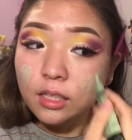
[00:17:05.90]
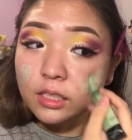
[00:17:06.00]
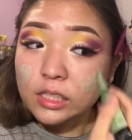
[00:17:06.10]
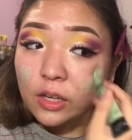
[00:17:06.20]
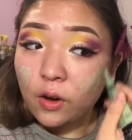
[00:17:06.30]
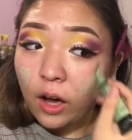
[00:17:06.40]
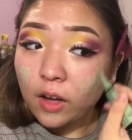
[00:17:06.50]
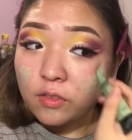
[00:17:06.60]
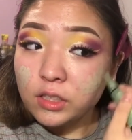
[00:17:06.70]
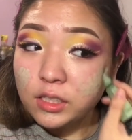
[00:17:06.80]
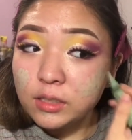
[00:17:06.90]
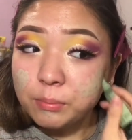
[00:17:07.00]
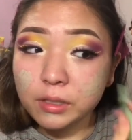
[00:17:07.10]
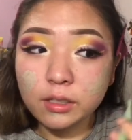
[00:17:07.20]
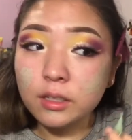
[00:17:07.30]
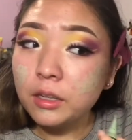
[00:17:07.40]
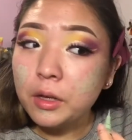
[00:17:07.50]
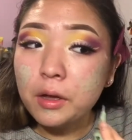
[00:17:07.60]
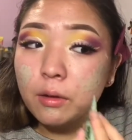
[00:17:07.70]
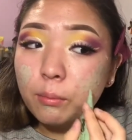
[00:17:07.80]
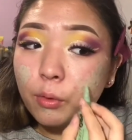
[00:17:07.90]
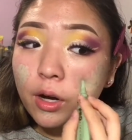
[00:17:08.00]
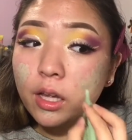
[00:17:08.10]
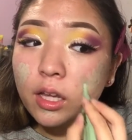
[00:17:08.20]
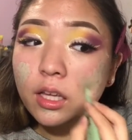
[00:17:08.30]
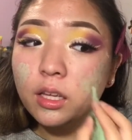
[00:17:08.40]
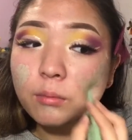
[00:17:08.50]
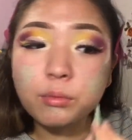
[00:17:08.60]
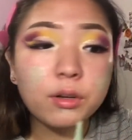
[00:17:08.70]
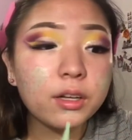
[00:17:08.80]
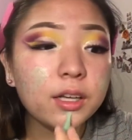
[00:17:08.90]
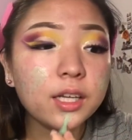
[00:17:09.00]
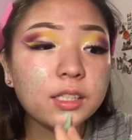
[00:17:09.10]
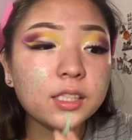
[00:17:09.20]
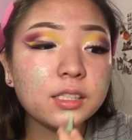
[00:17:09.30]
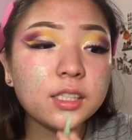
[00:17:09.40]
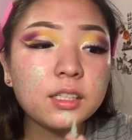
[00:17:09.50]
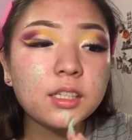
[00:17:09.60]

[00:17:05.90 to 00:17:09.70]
So I've just been praying and praying, just